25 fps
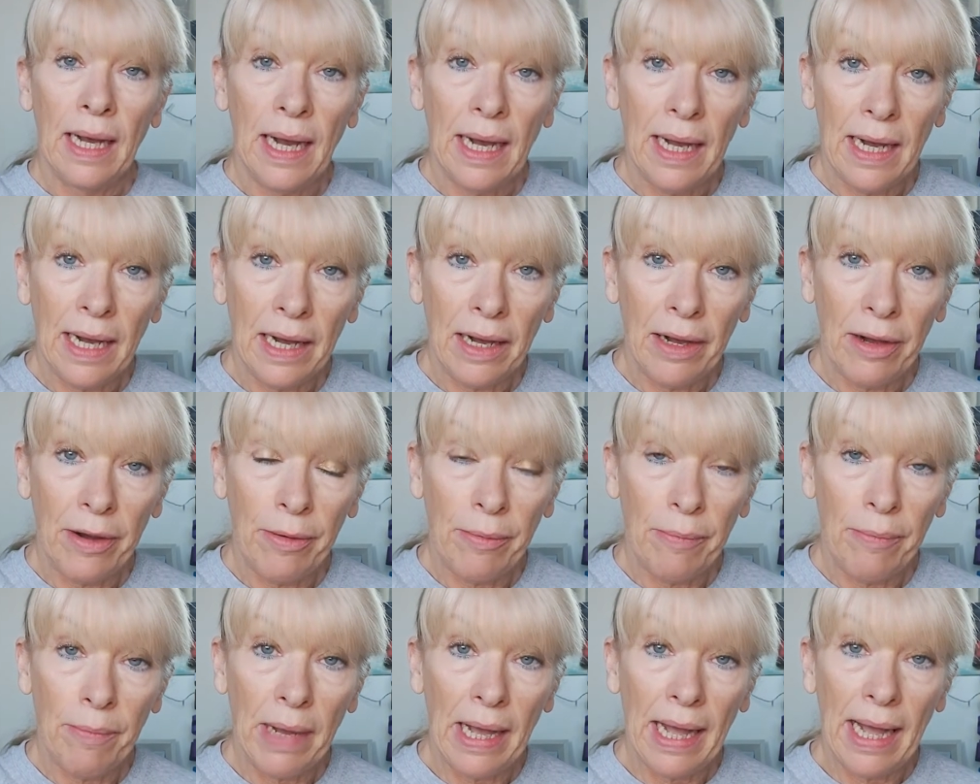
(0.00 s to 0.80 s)

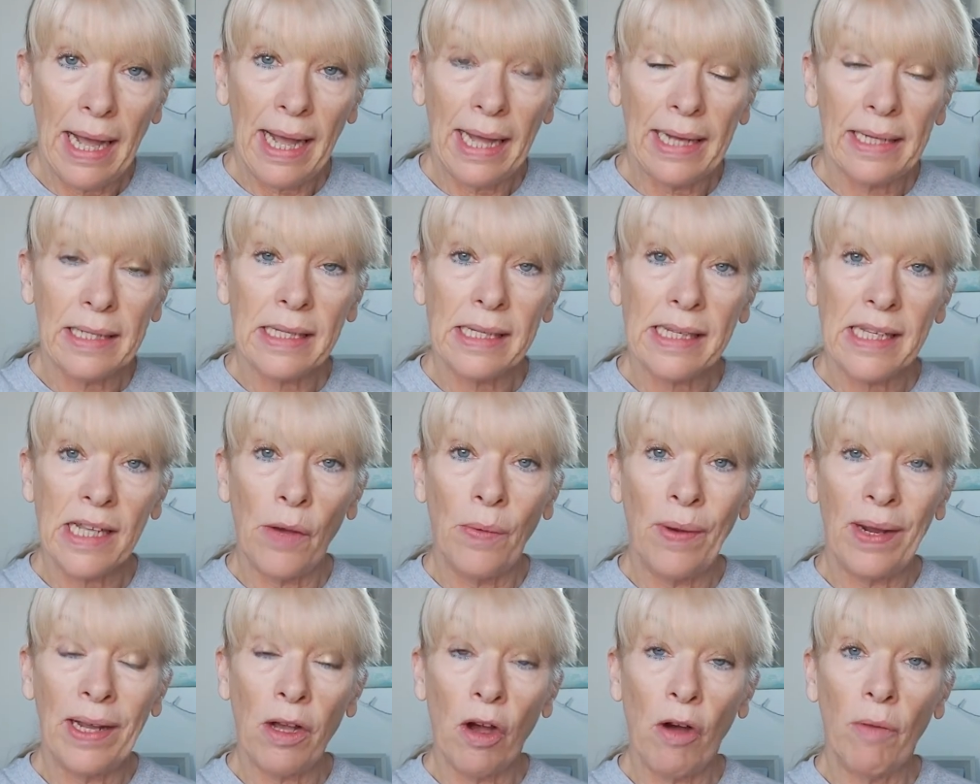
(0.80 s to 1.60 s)
And
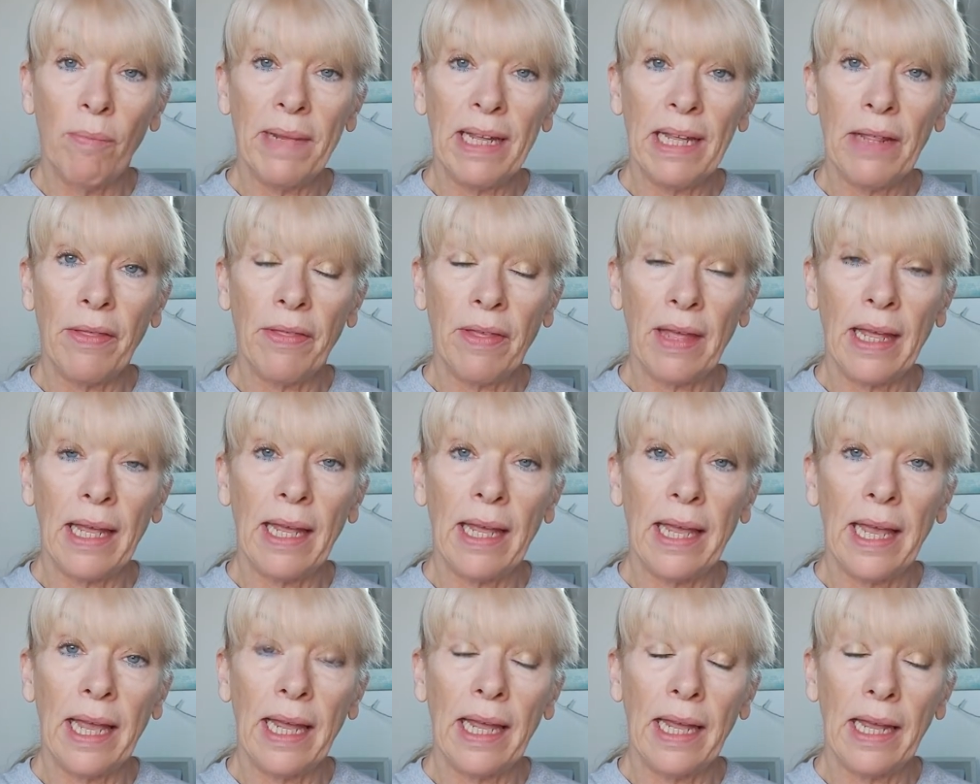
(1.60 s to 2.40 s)
so it got me
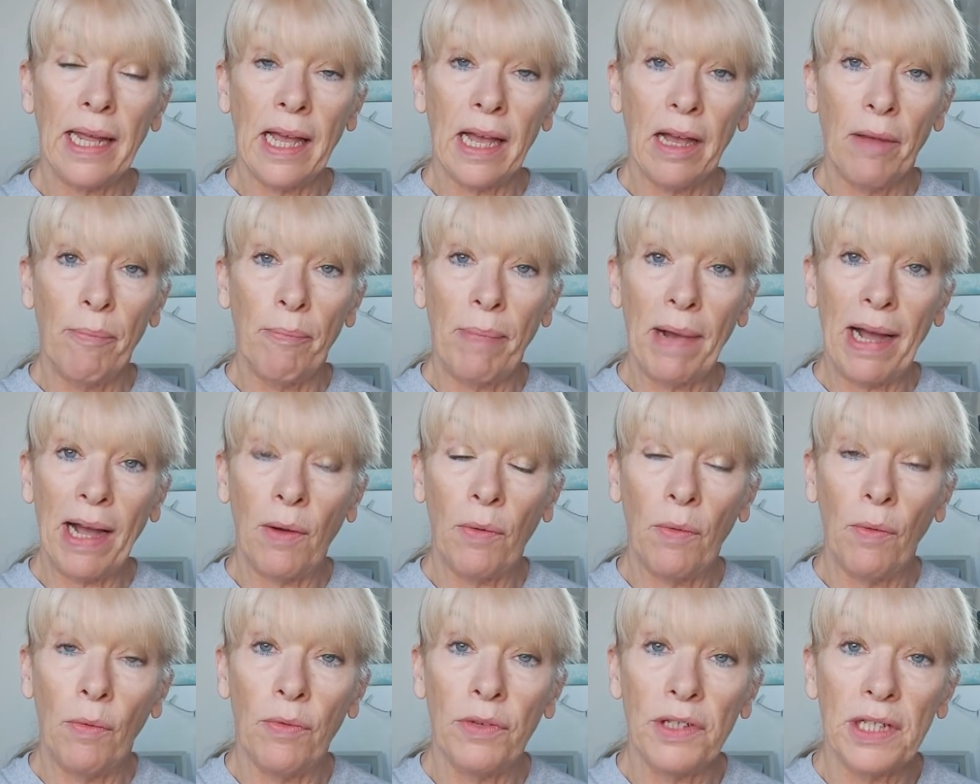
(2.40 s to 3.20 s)
thinking
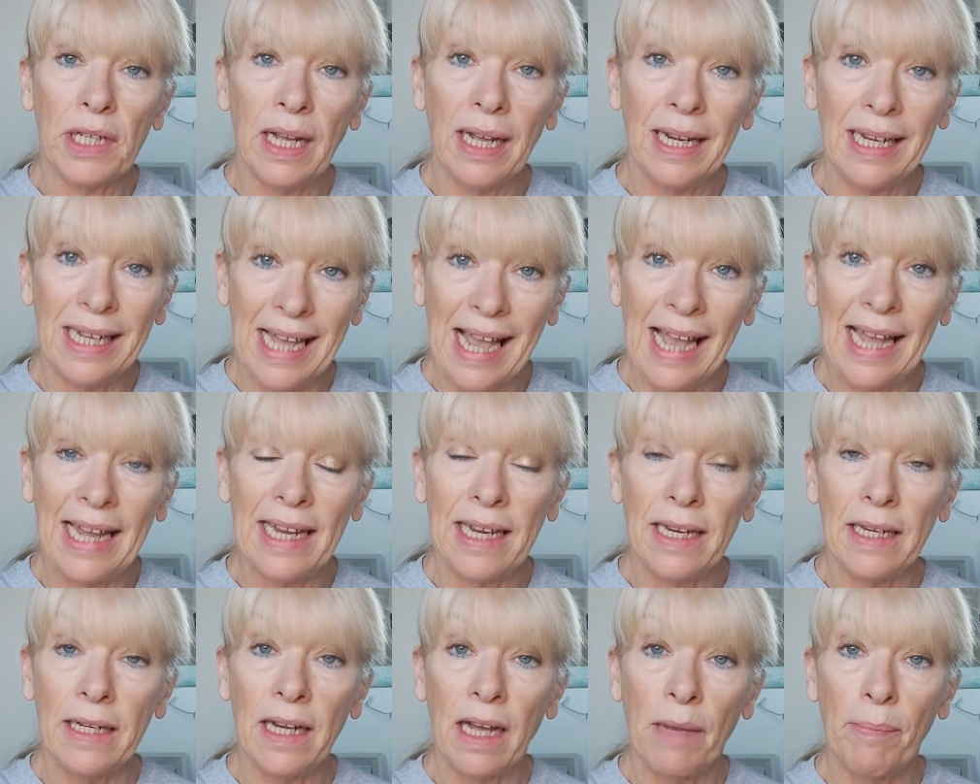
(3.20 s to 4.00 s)
about
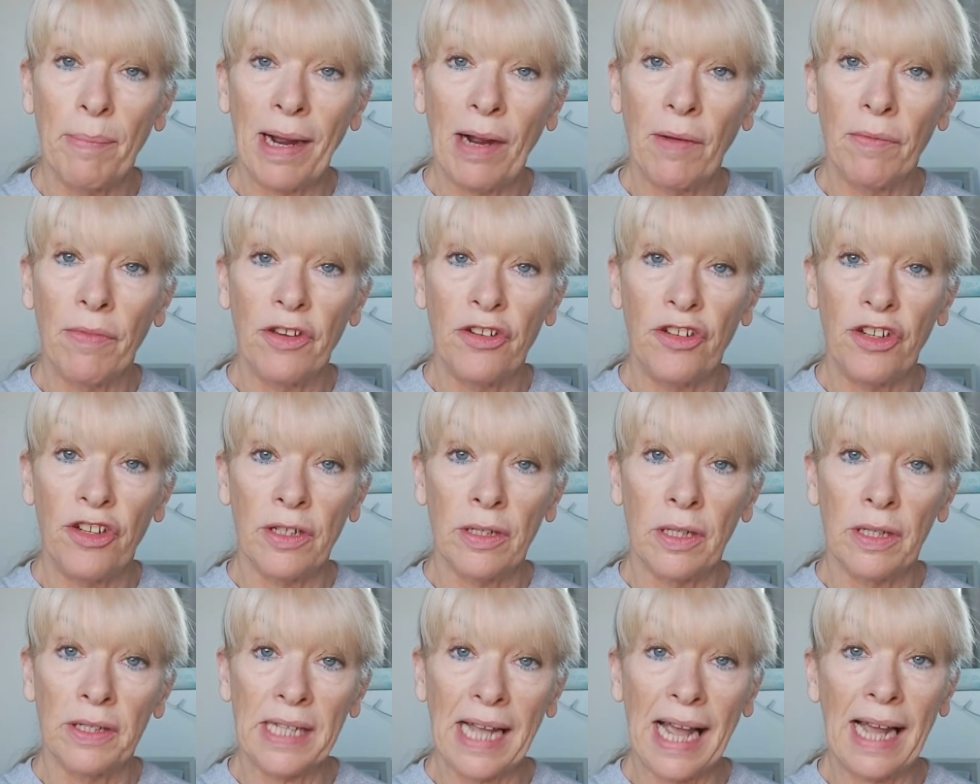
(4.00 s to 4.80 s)
the
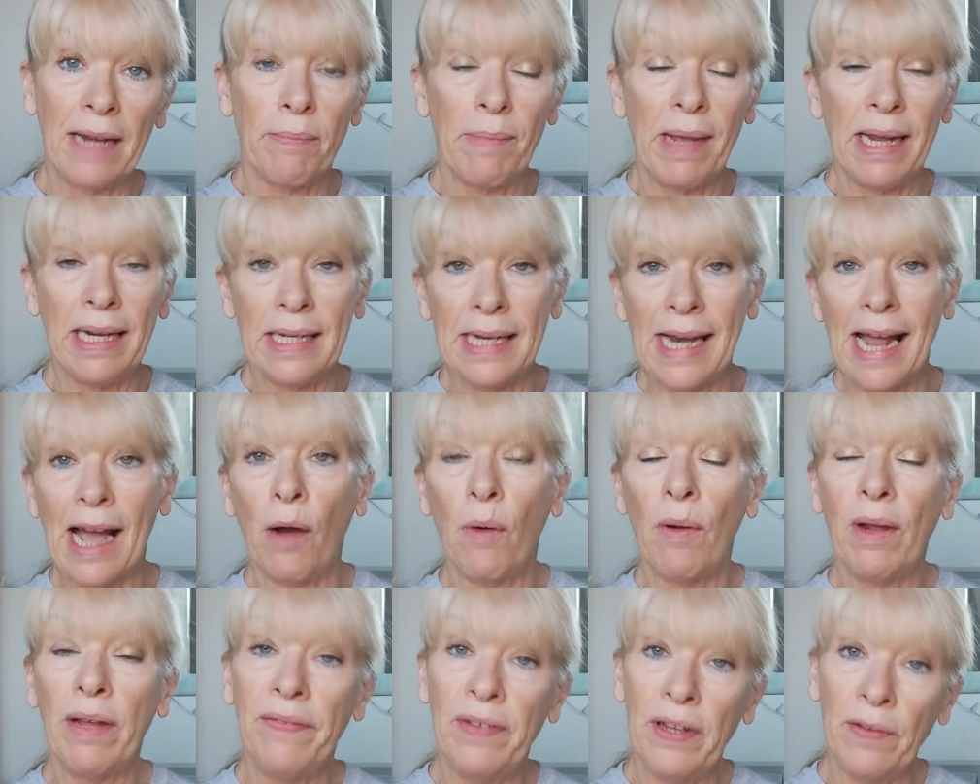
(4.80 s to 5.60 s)
journals I've made.
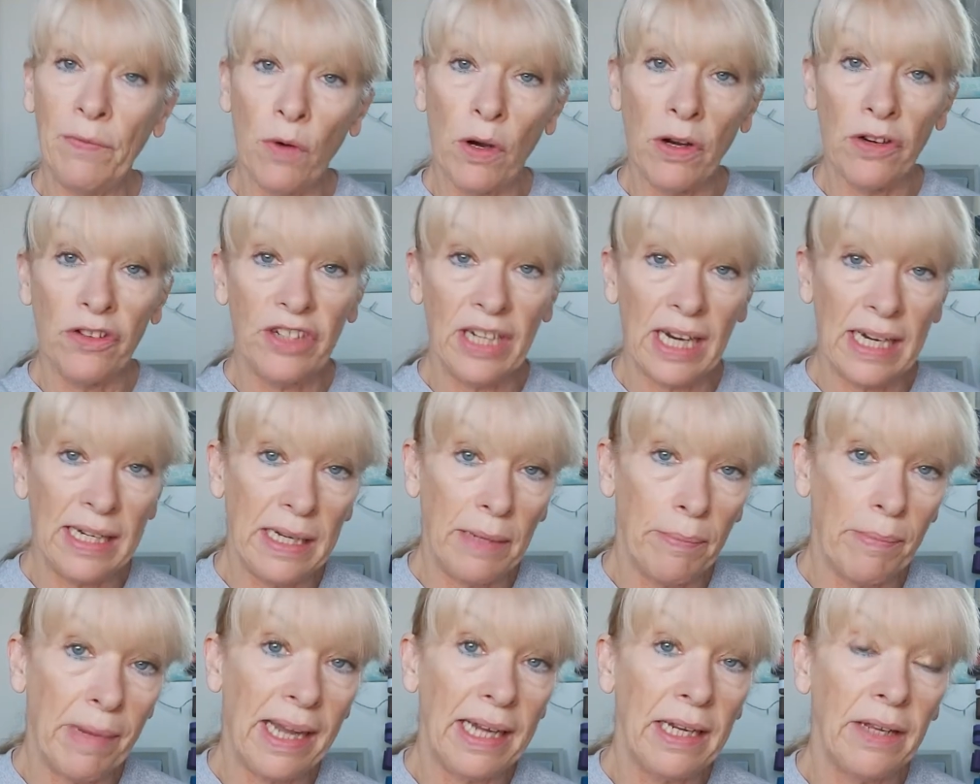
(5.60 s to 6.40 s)
Now, if you've watched
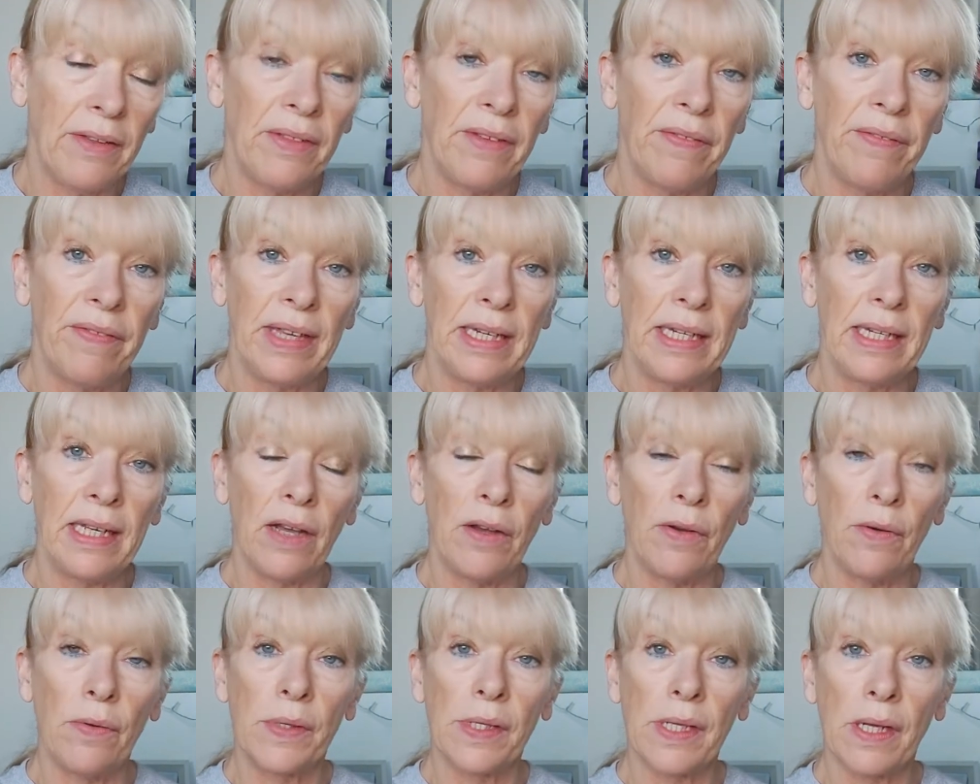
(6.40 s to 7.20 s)
any of my other
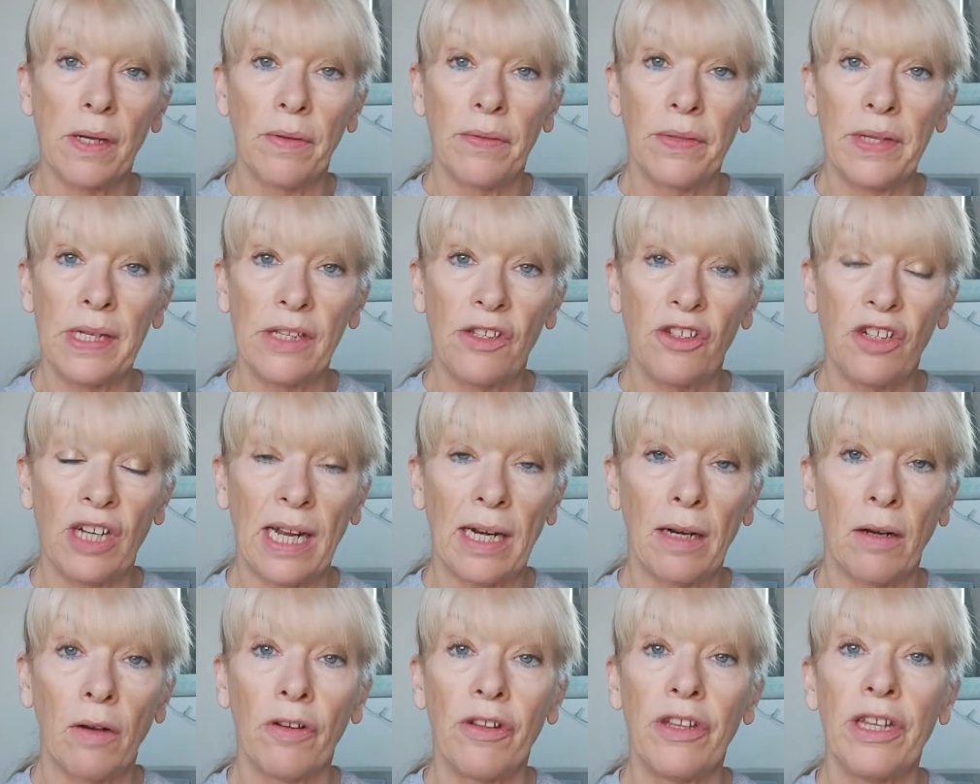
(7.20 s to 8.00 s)
videos on this
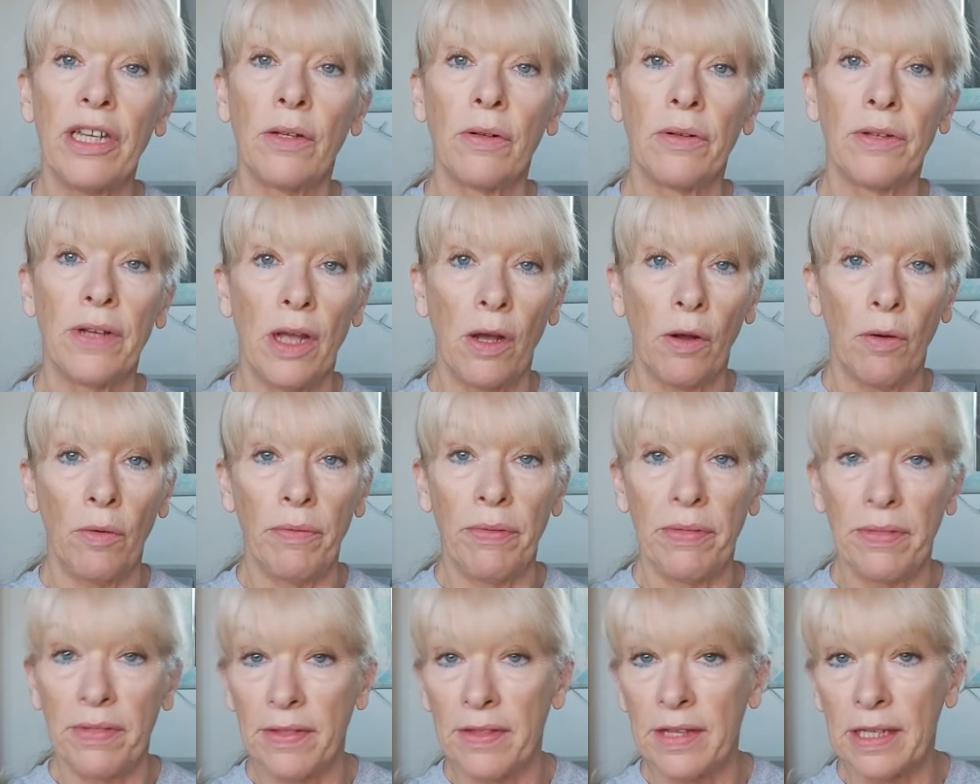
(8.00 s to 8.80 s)
channel, you'll
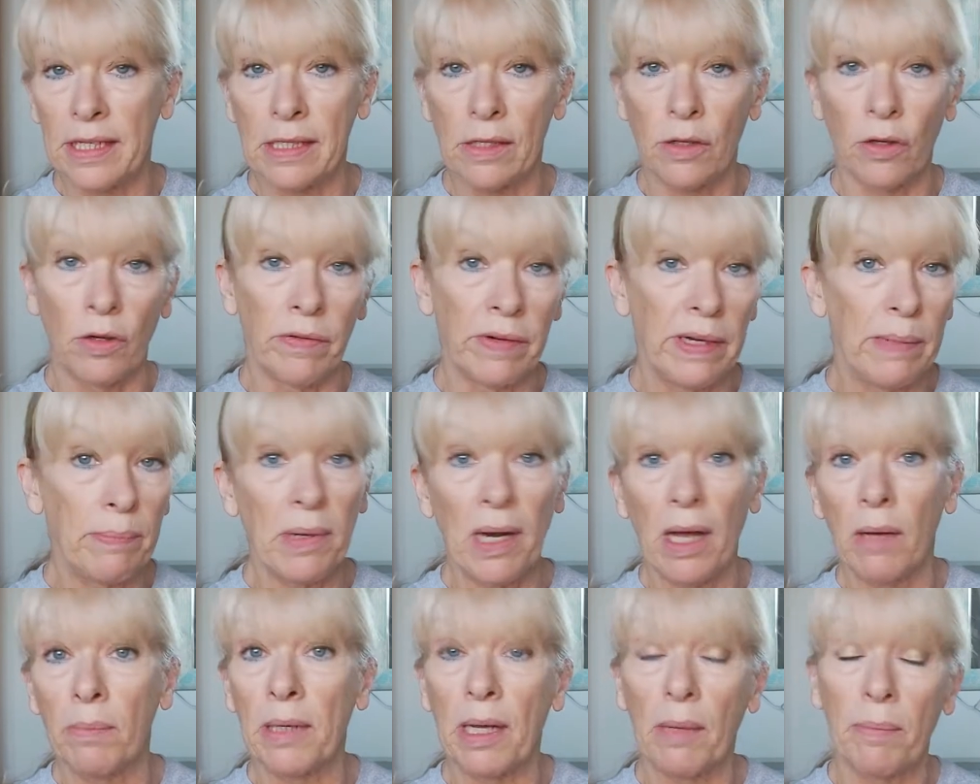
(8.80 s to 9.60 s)
know the story,
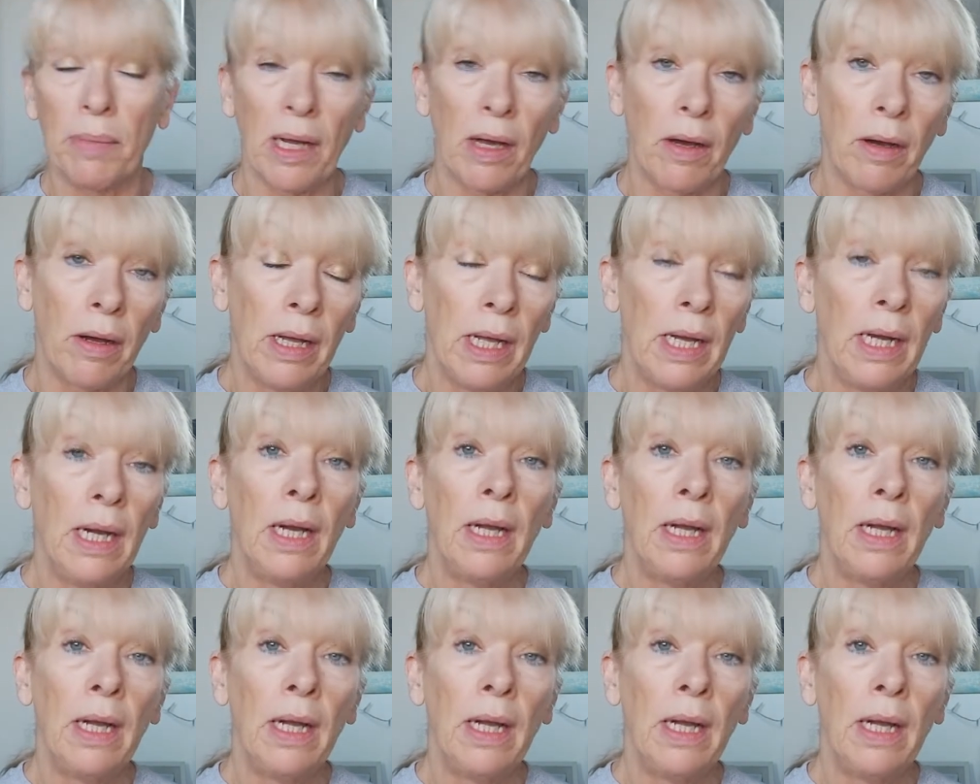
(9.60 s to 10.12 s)
blah, blah, blah.